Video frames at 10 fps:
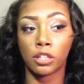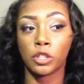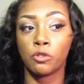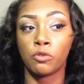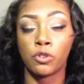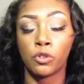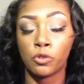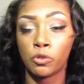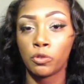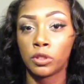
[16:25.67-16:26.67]
You
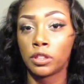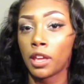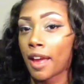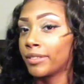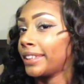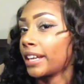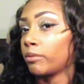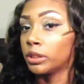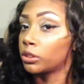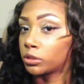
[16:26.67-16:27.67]
knew everything I
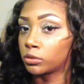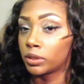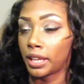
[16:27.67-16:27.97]
went through.